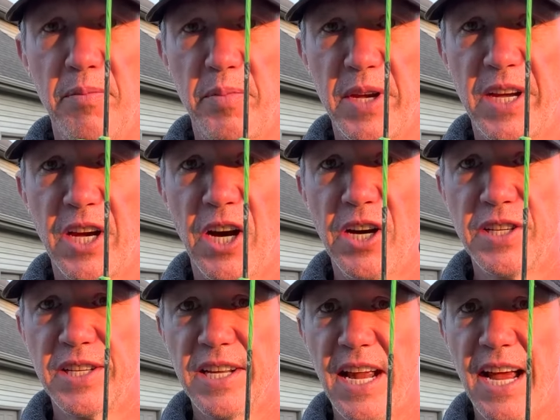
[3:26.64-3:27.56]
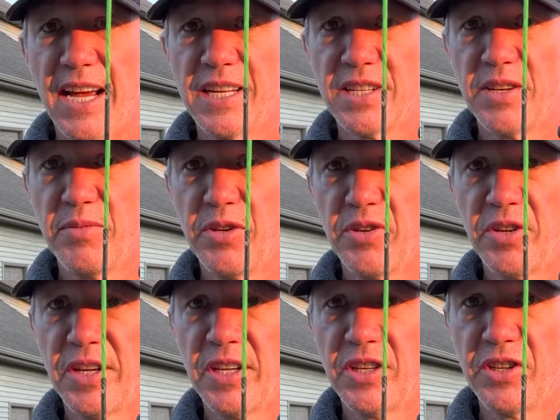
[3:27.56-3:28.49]
because it has the
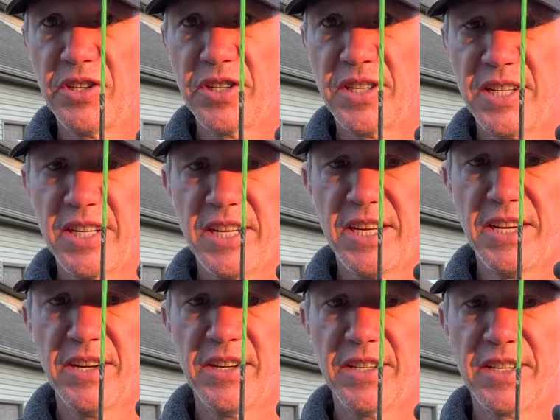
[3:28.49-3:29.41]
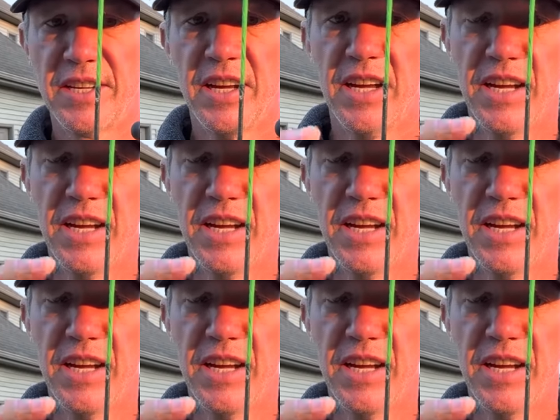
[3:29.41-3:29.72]
ability that you can see here, it's